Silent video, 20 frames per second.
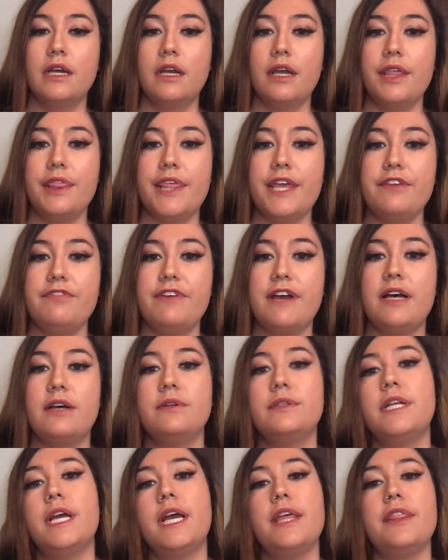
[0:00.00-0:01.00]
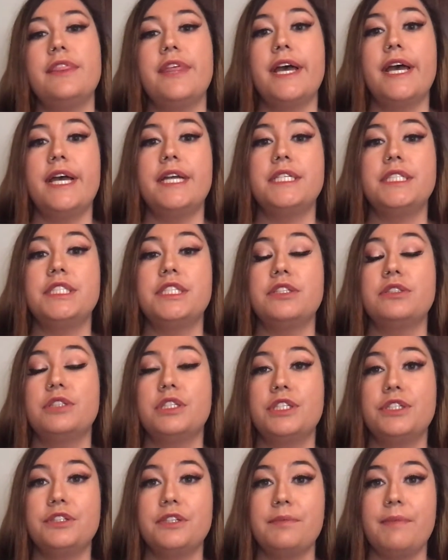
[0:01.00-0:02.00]
They found that children
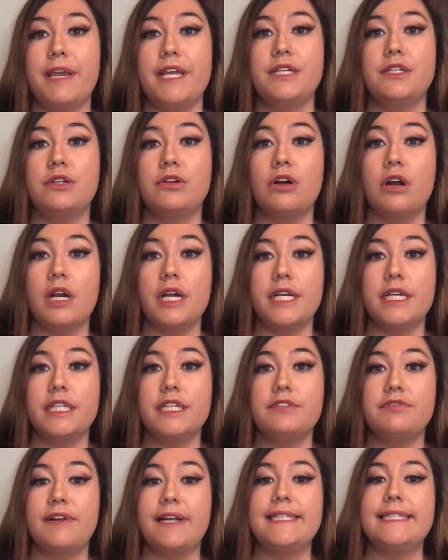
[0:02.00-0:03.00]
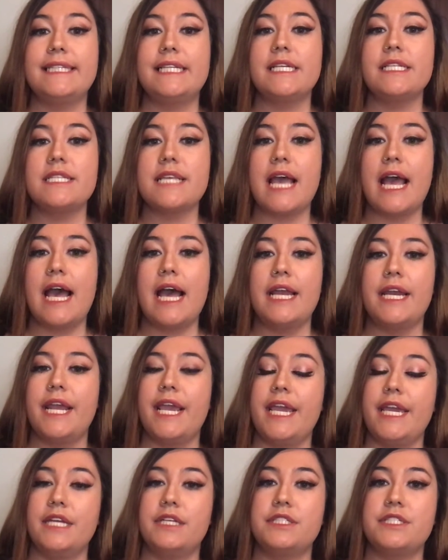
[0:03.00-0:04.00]
who remained chronically friendless at
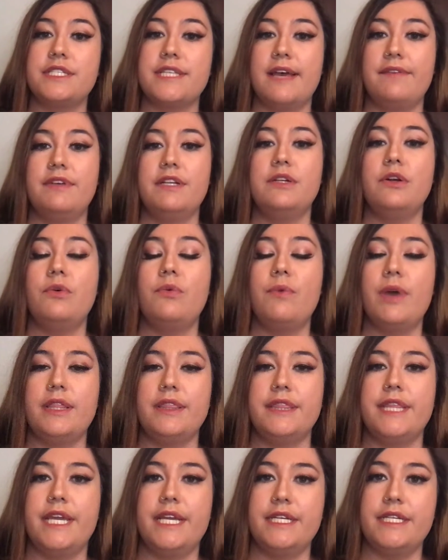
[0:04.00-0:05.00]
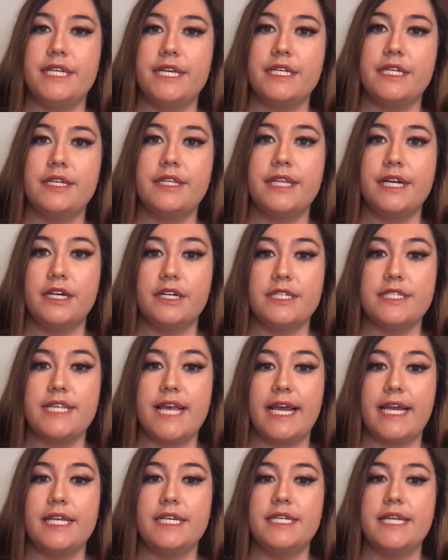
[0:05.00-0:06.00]
age 7 when they did their
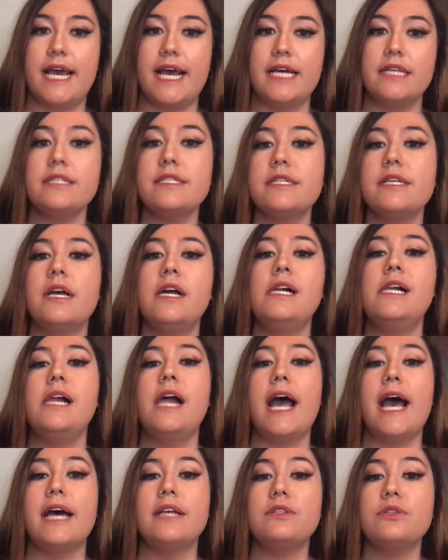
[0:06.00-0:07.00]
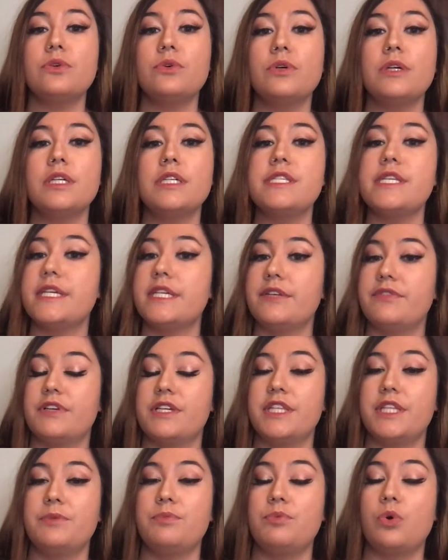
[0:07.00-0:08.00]
second test had scored
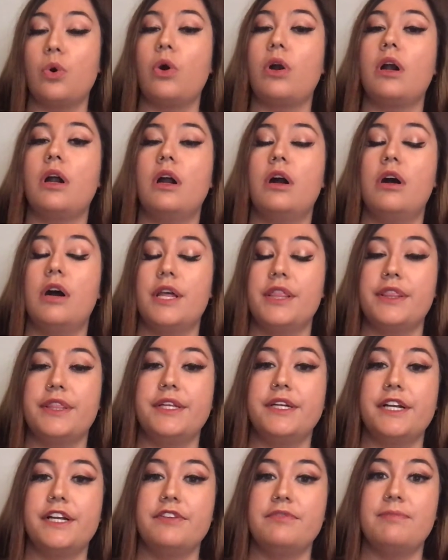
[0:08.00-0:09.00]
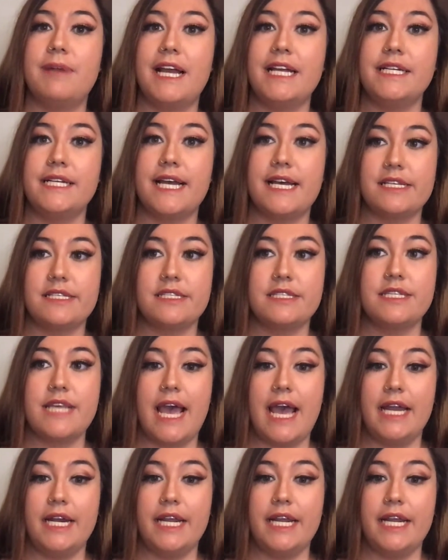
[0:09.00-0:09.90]
significantly poorer on theory of mind tests at